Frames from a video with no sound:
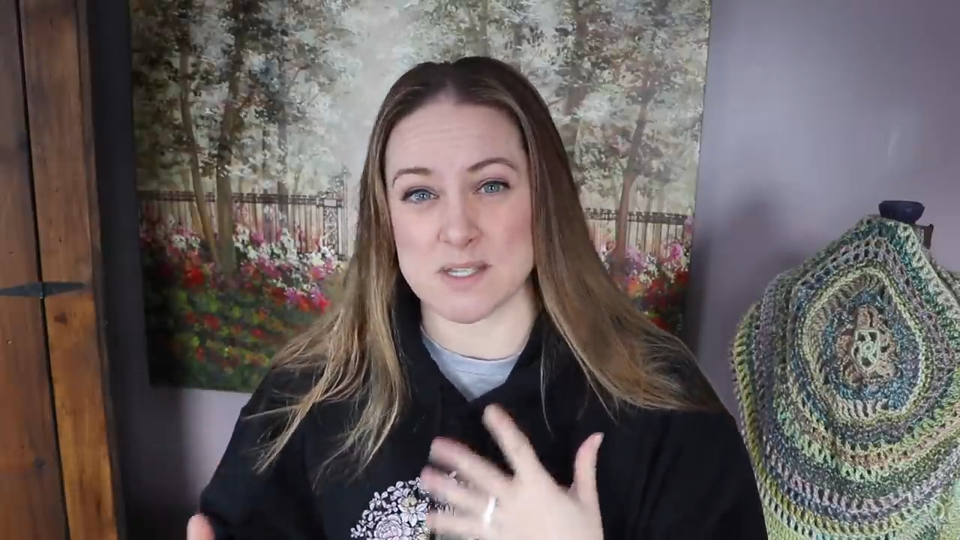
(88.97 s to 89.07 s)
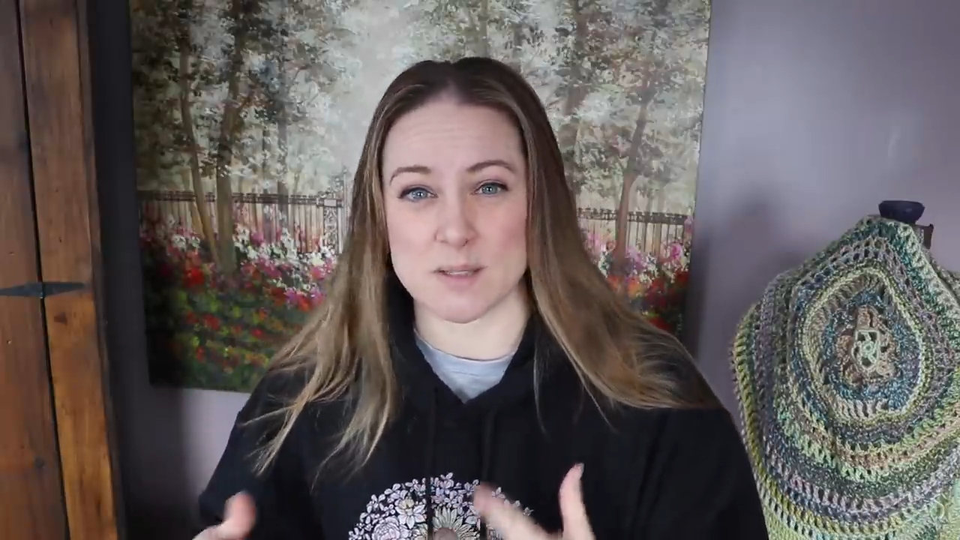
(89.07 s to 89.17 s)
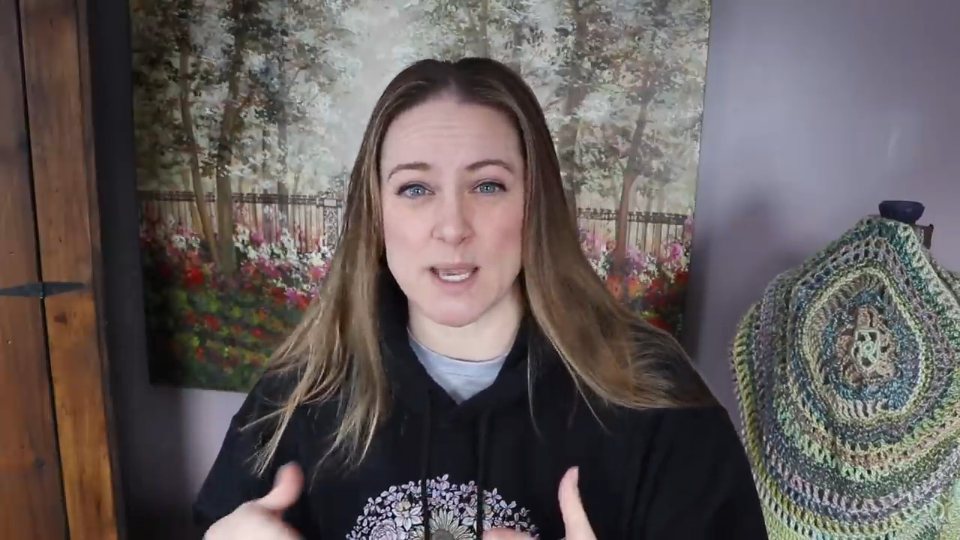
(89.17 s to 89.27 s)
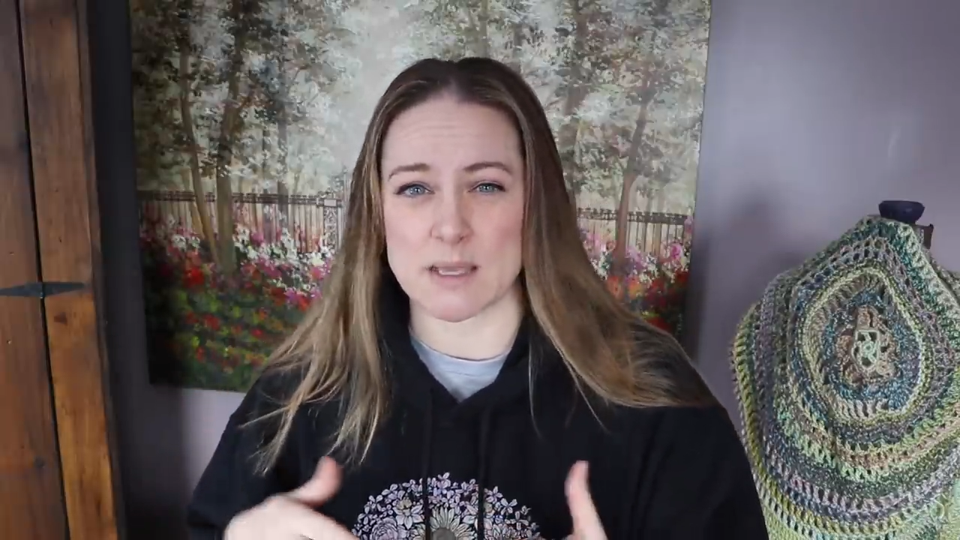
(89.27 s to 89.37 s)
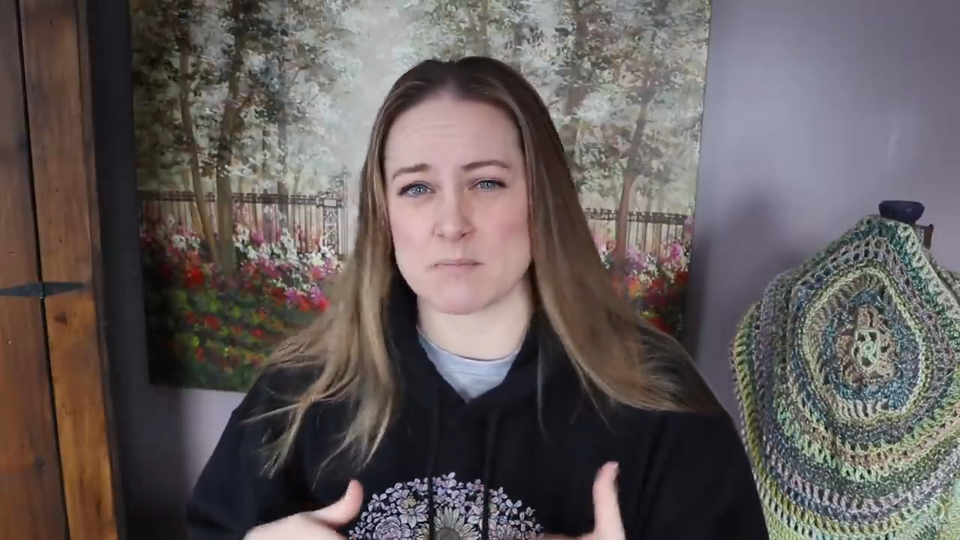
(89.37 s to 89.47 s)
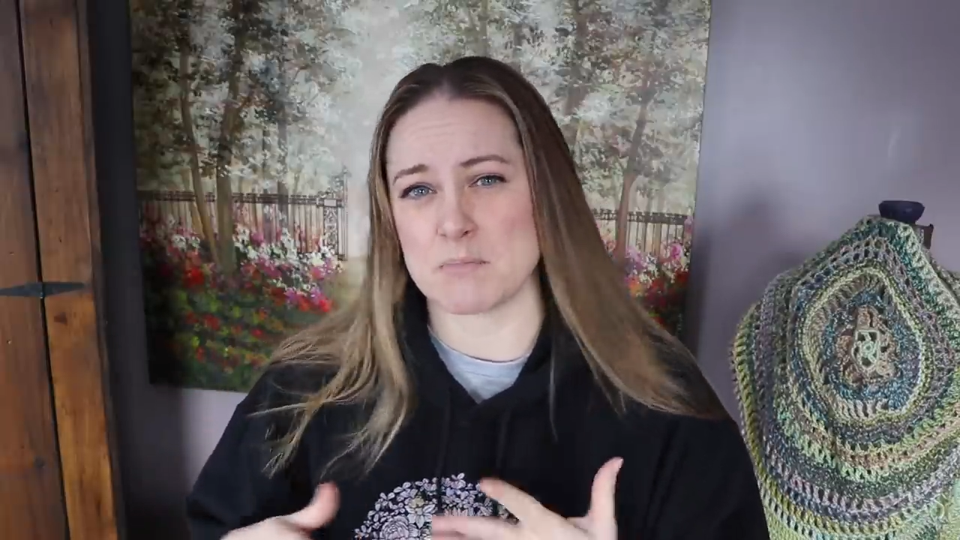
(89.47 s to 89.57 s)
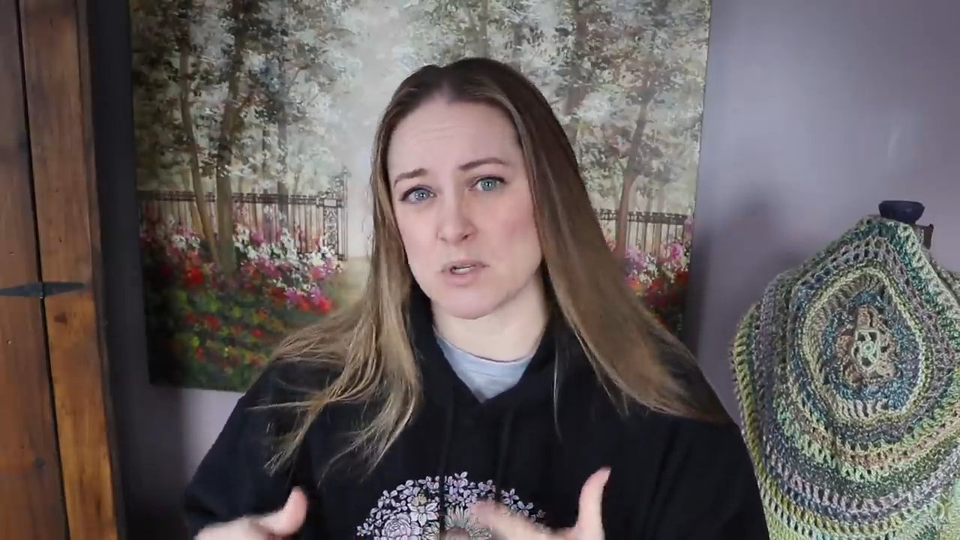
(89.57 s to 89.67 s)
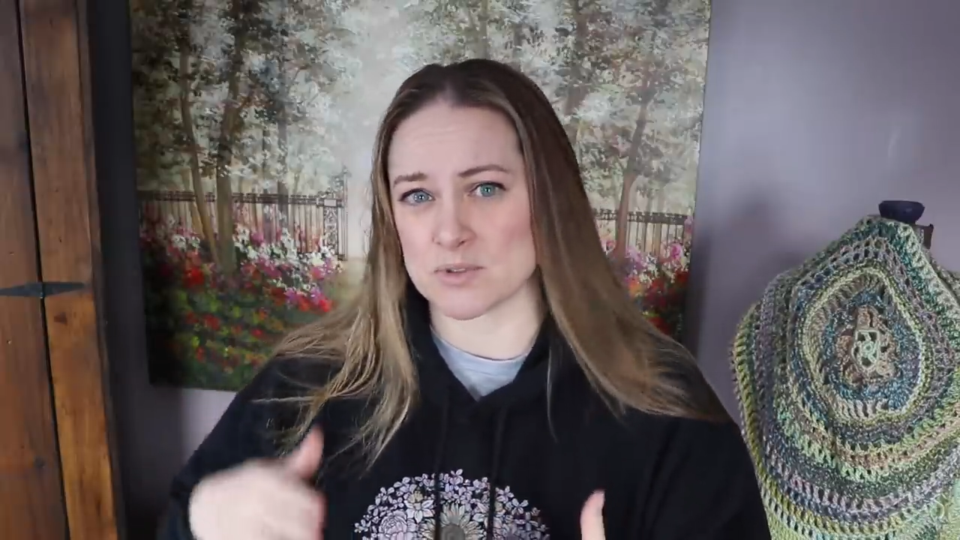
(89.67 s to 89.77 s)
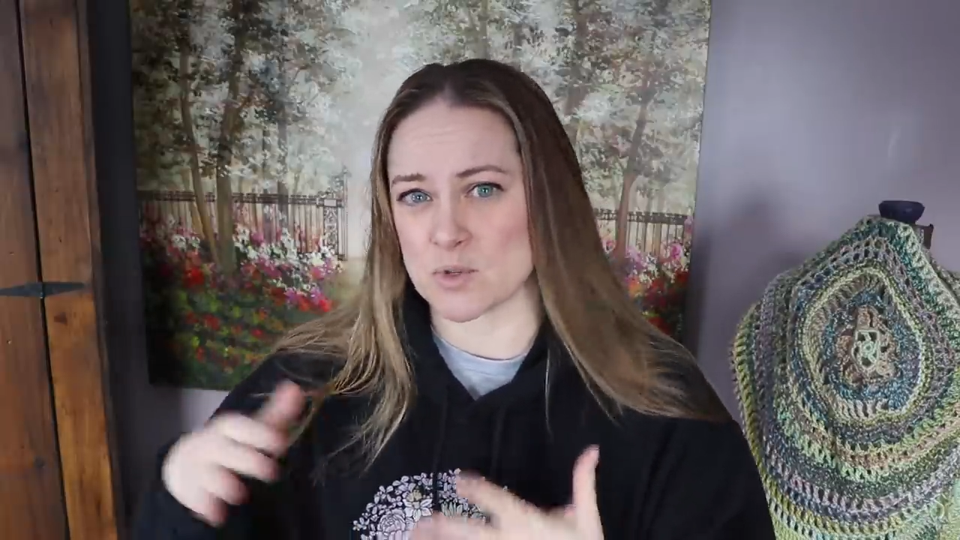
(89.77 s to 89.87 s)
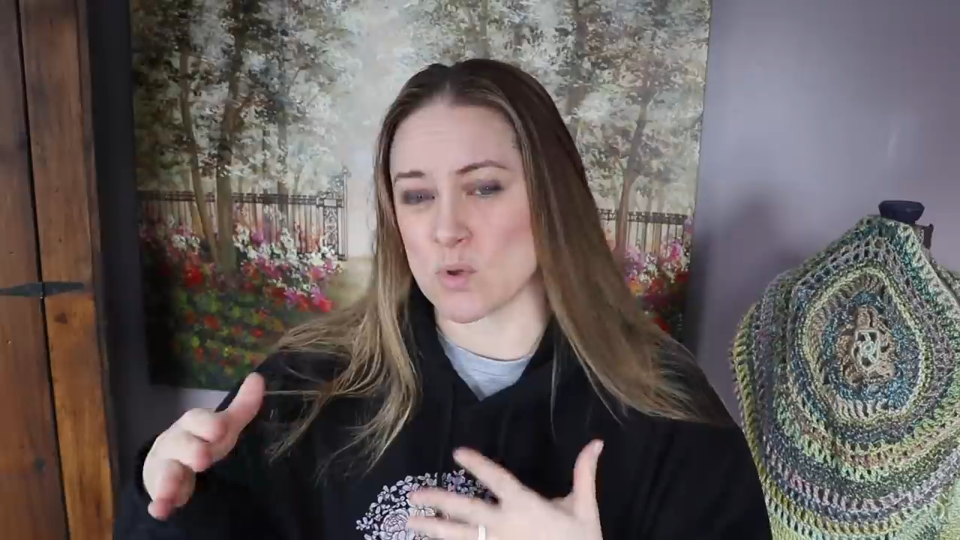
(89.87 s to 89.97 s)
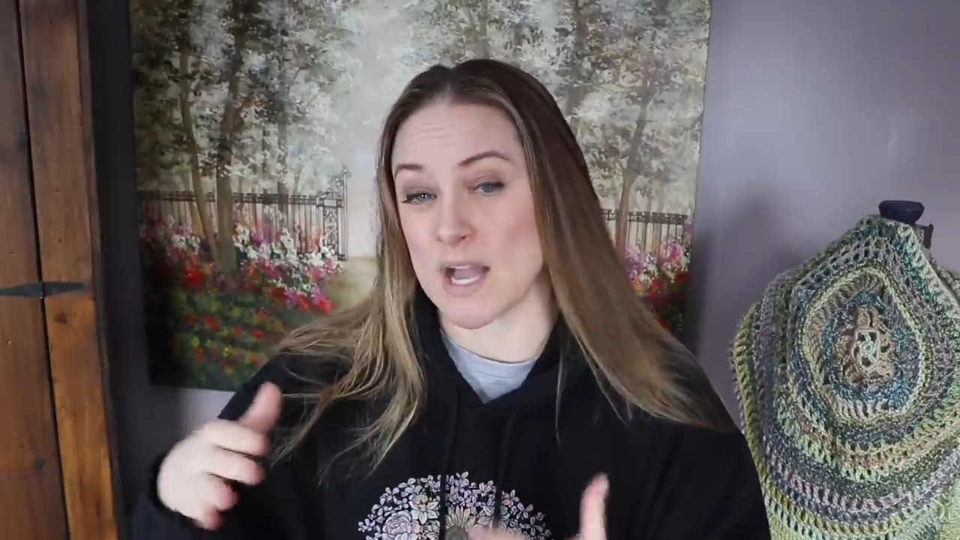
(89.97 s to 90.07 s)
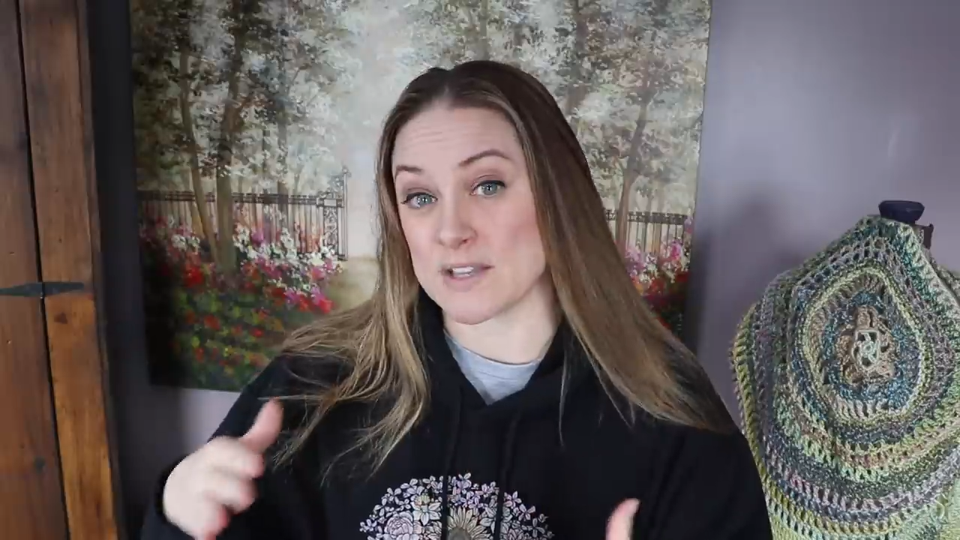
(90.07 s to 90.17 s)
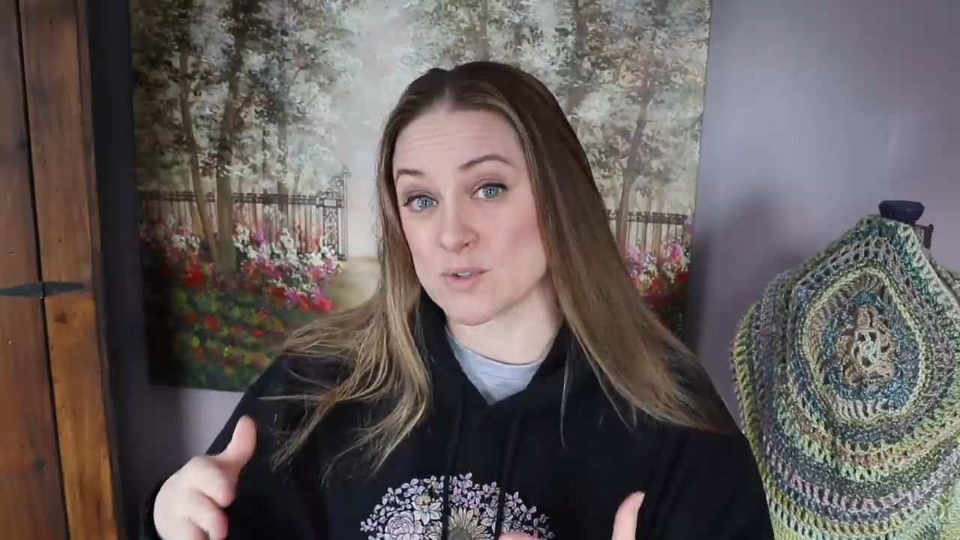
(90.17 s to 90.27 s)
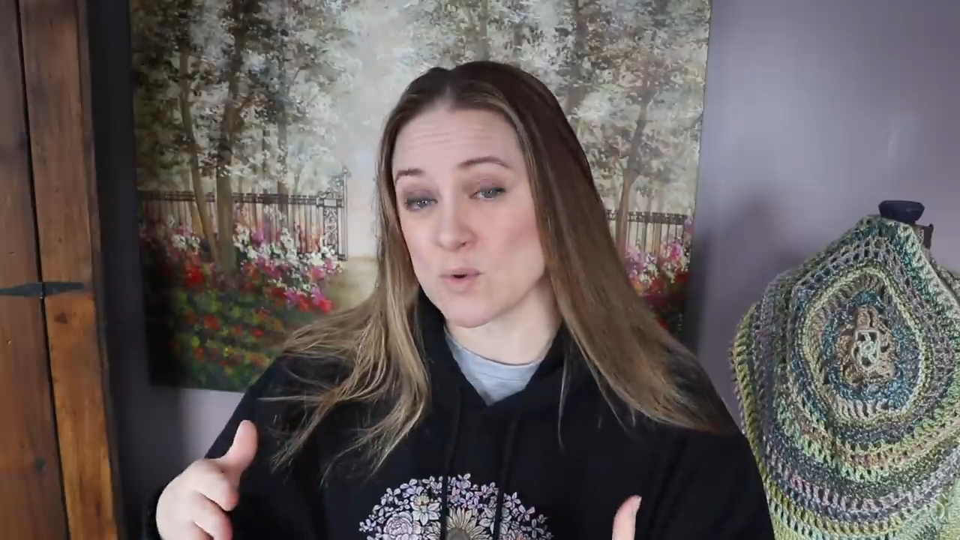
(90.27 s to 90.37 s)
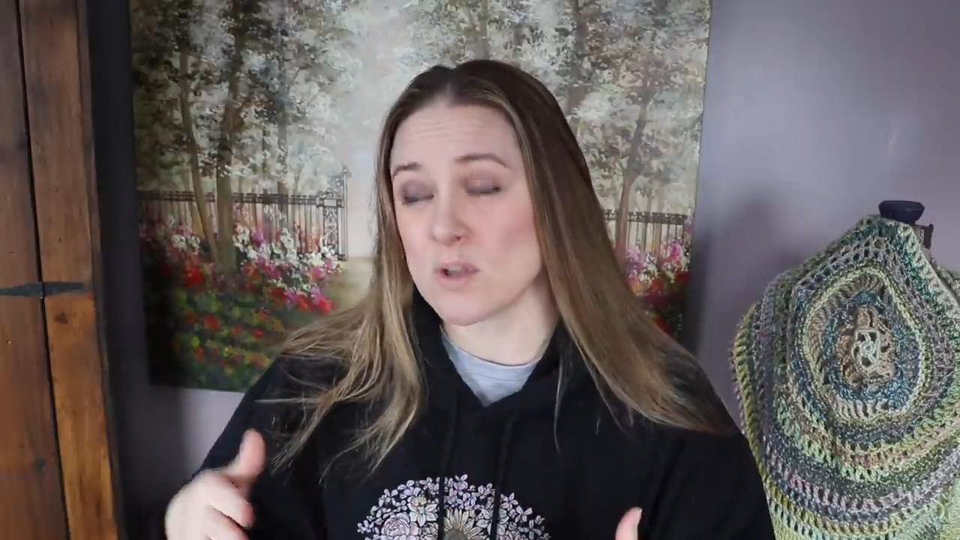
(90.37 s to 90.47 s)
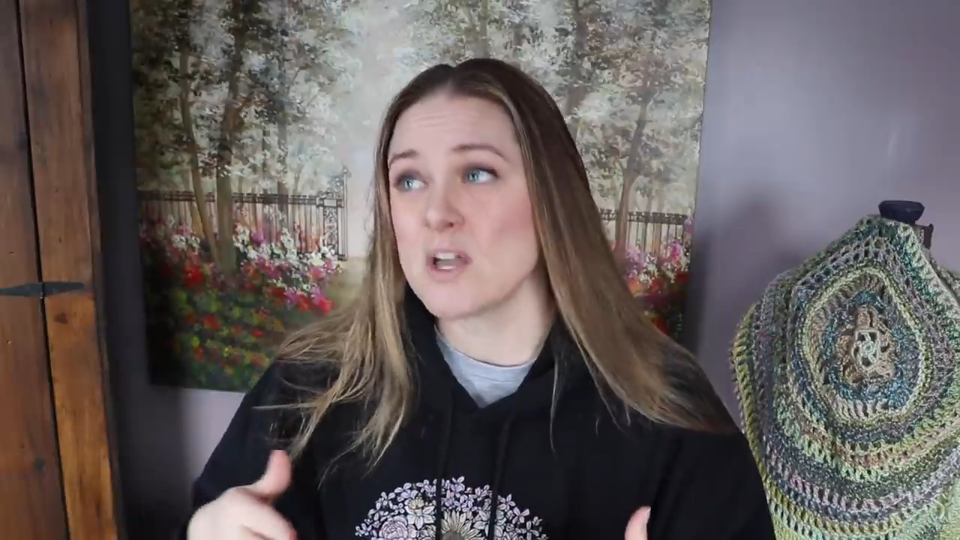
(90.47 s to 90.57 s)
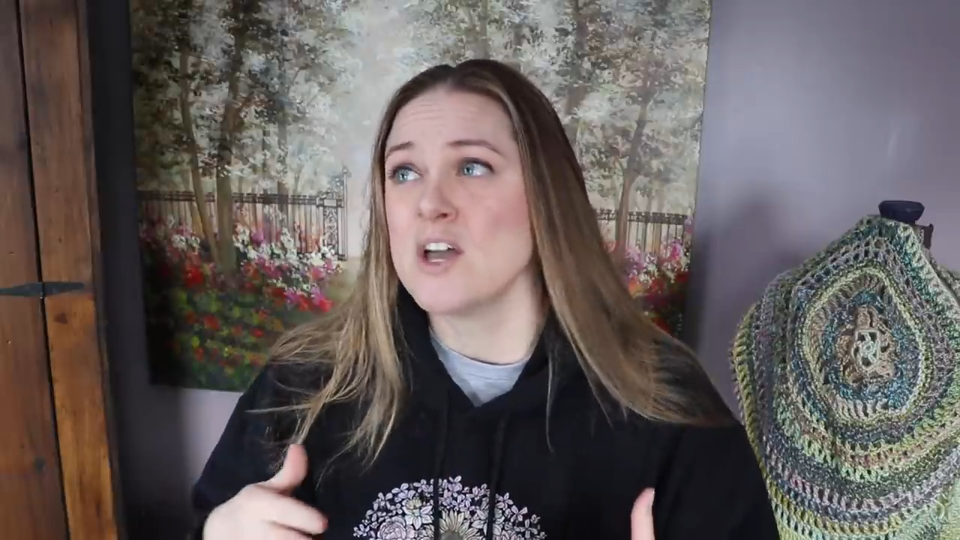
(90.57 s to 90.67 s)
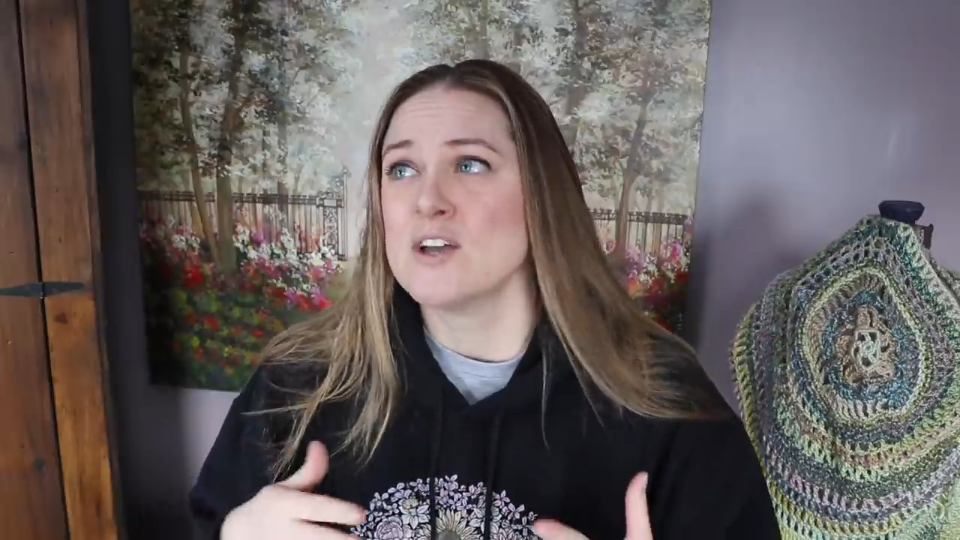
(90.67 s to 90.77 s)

in like middle school, high school.